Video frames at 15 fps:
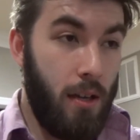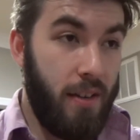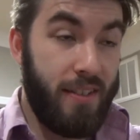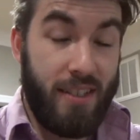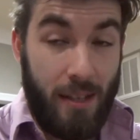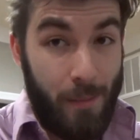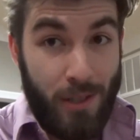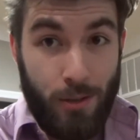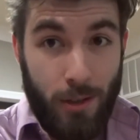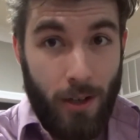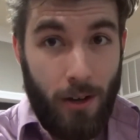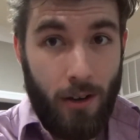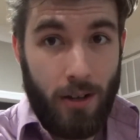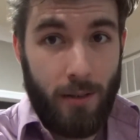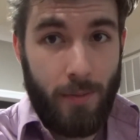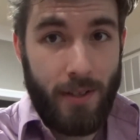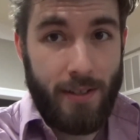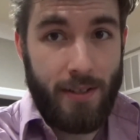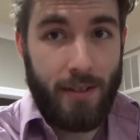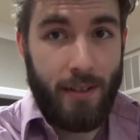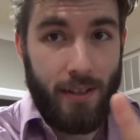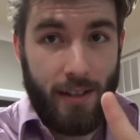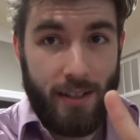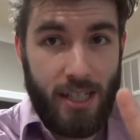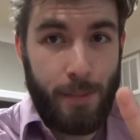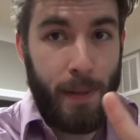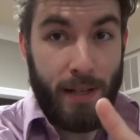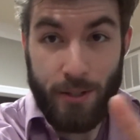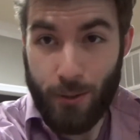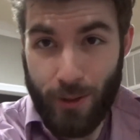Symmetry arguments and
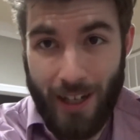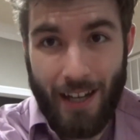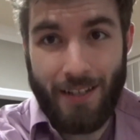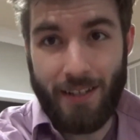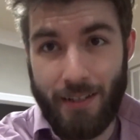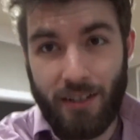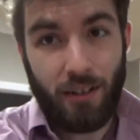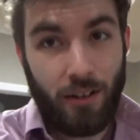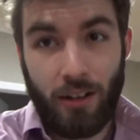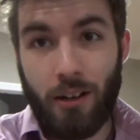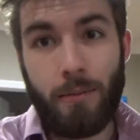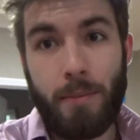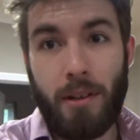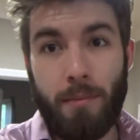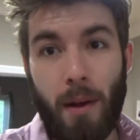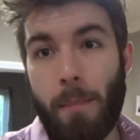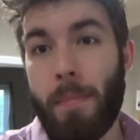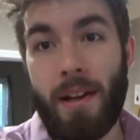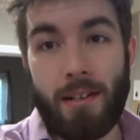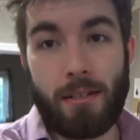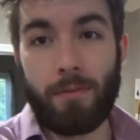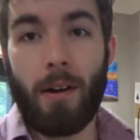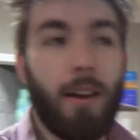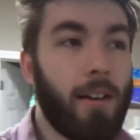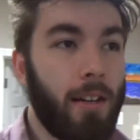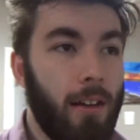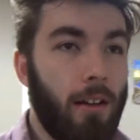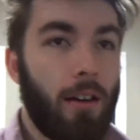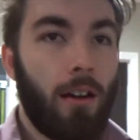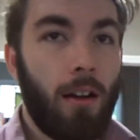special cases are gonna be my best friend
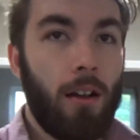here.